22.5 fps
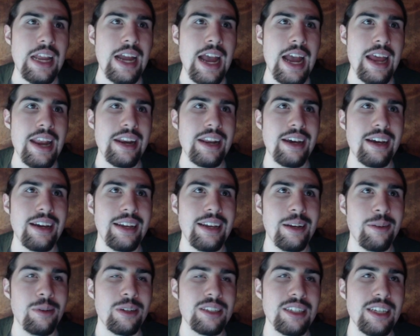And
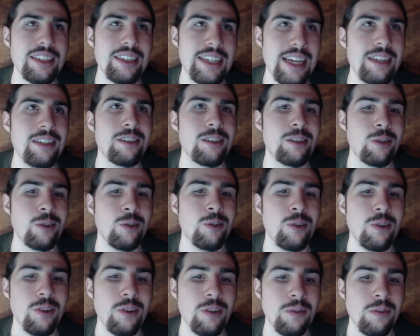it was a
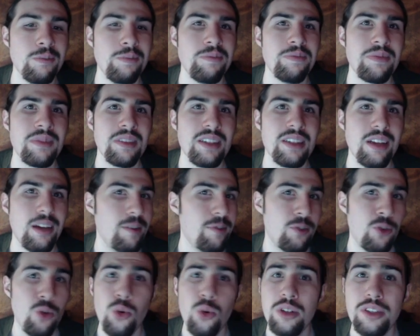Tentacool.
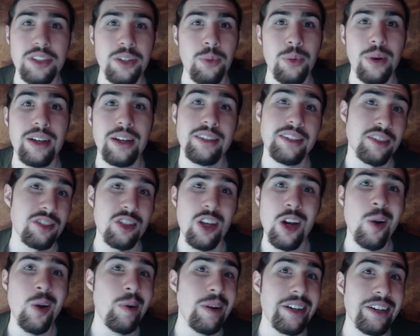Of course it was. It's
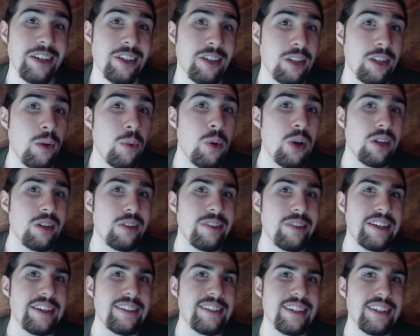Hoenn, the water
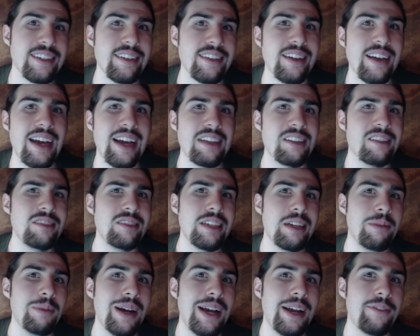region. I don't
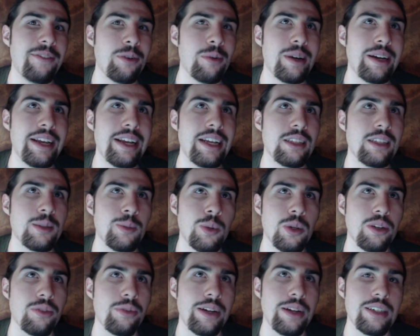get why everyone hates
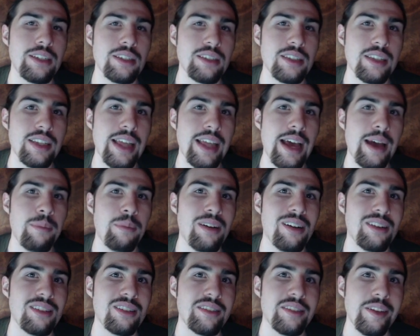water regions that
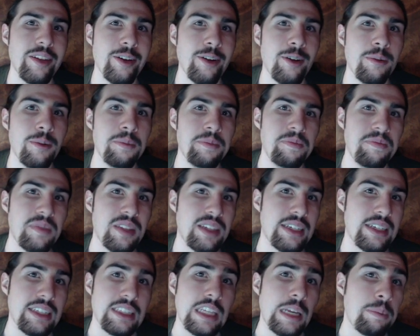much, though.
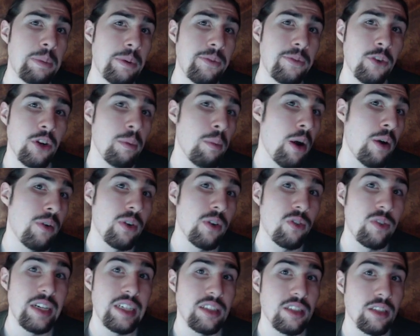I guess I prefer them
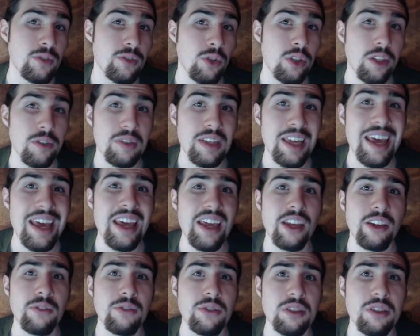over regions full of
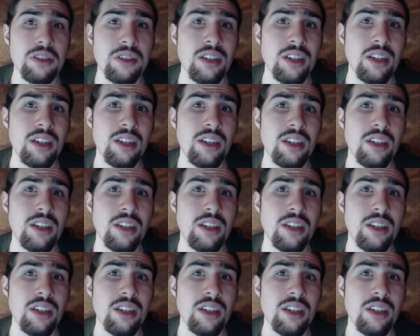caves.